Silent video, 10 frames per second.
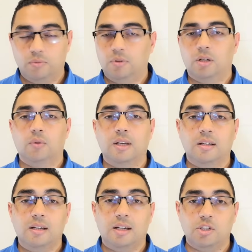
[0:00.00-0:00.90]

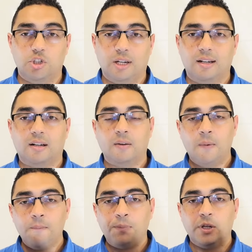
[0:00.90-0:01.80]
in general,
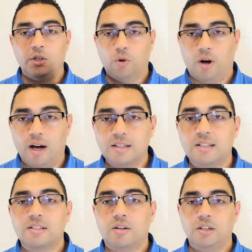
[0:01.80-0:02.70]
your answer
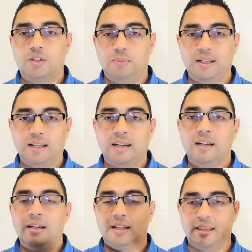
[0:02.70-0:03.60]
is going to be that
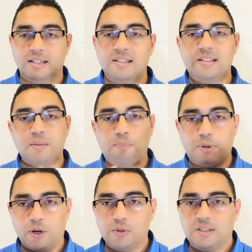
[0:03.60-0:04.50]
this is the
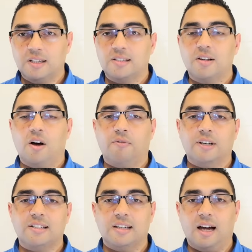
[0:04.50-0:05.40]
process of
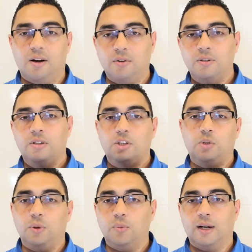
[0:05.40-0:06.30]
us now
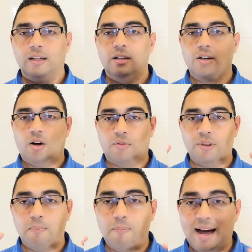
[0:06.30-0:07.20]
doing what? Of the
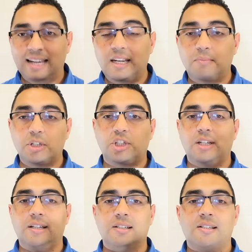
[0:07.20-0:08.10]
mining
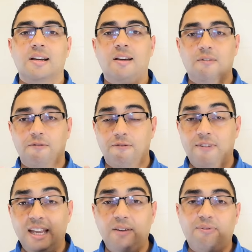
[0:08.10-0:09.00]
machines
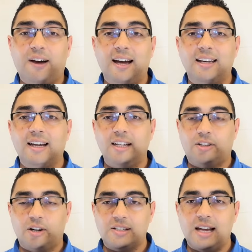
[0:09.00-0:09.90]
verifying a
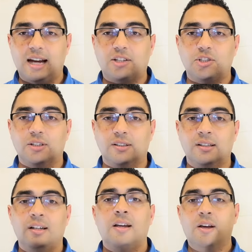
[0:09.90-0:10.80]
transaction,
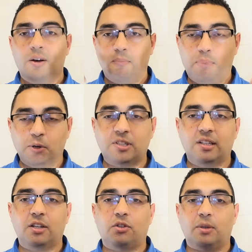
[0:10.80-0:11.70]
posting
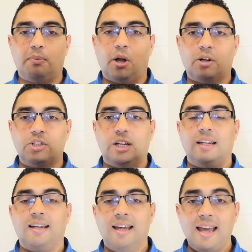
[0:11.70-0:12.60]
it to the
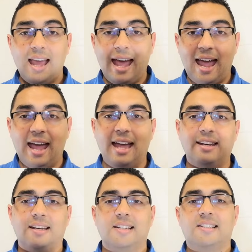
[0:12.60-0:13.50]
blockchain,
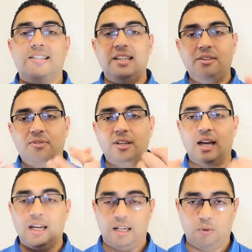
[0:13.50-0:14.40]
and receiving
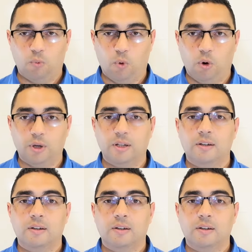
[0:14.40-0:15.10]
a reward.